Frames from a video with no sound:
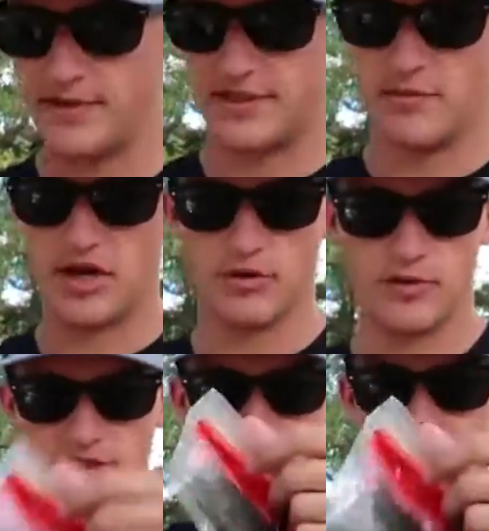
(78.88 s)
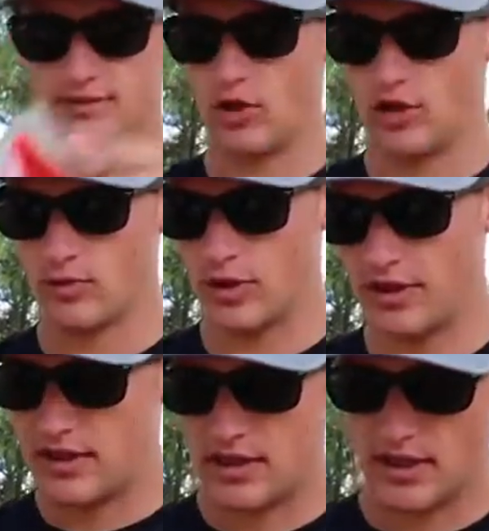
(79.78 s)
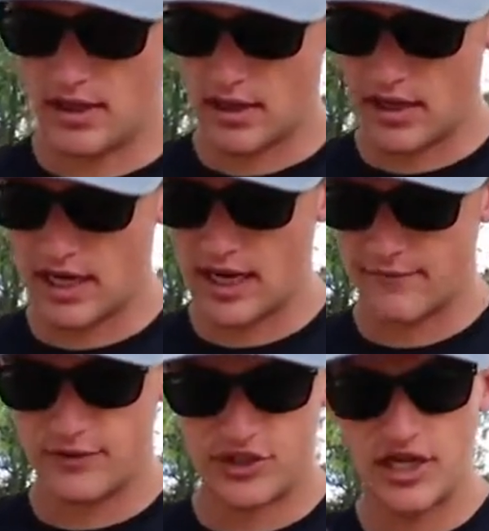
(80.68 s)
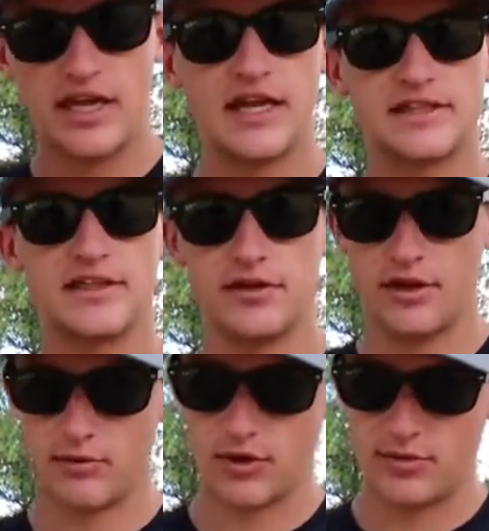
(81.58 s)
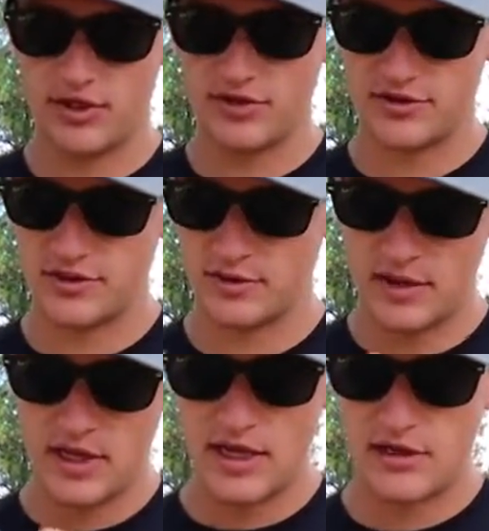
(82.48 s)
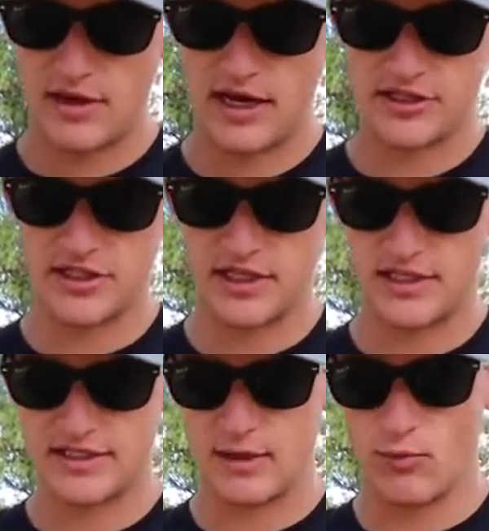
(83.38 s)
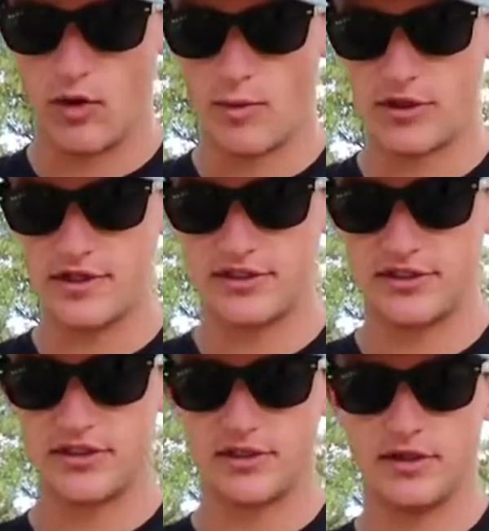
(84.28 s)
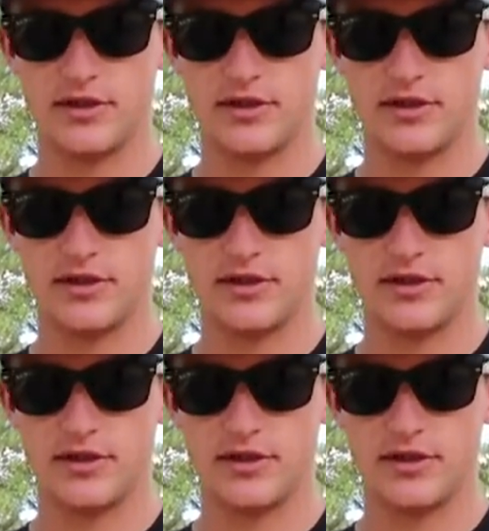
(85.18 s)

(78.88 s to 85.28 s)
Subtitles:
And this is the bigger one, this is the smaller one. And then I got a few shaky heads in here that we're gonna be using. You can actually get these at Walmart. These are just the